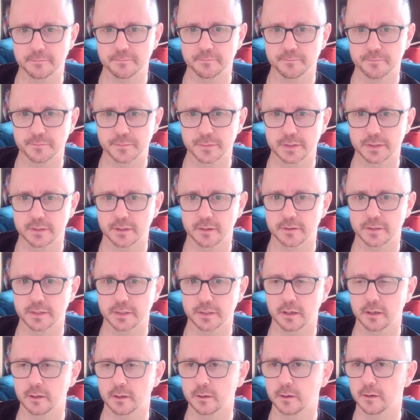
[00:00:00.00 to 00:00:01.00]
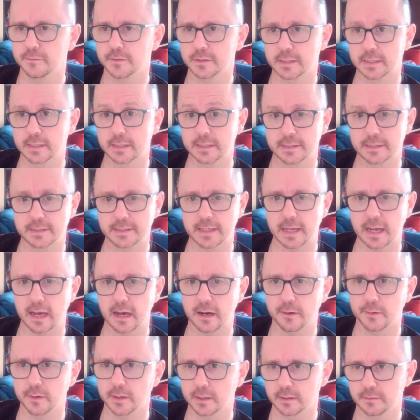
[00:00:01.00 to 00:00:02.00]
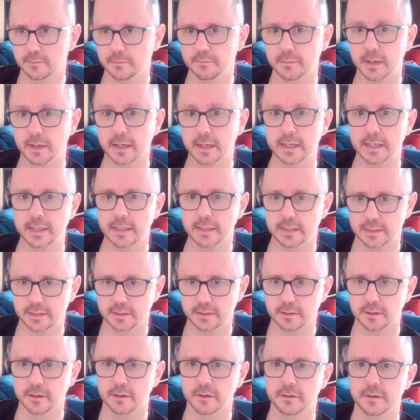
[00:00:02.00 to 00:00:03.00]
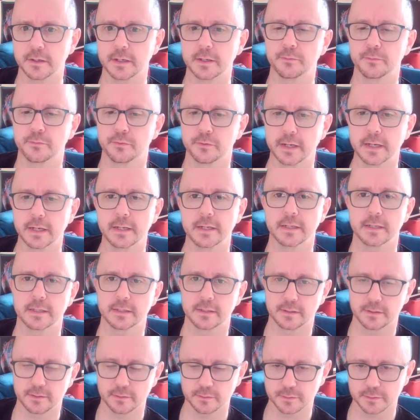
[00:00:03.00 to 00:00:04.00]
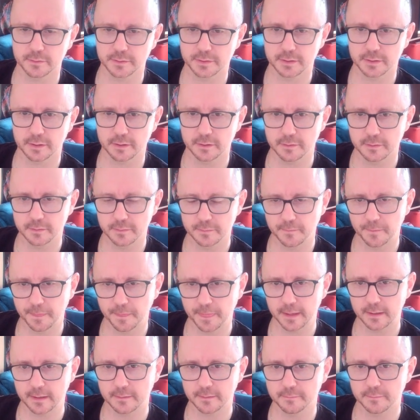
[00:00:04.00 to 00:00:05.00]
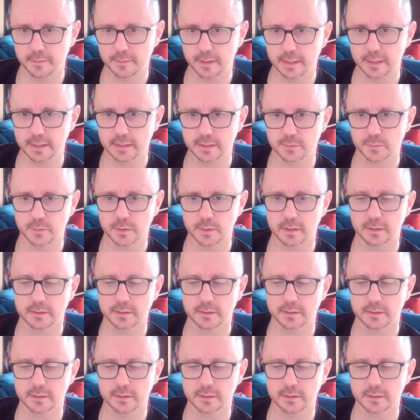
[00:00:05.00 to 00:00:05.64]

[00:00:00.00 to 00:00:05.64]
So to go off is to sour, money is dough, and bread is also money as well.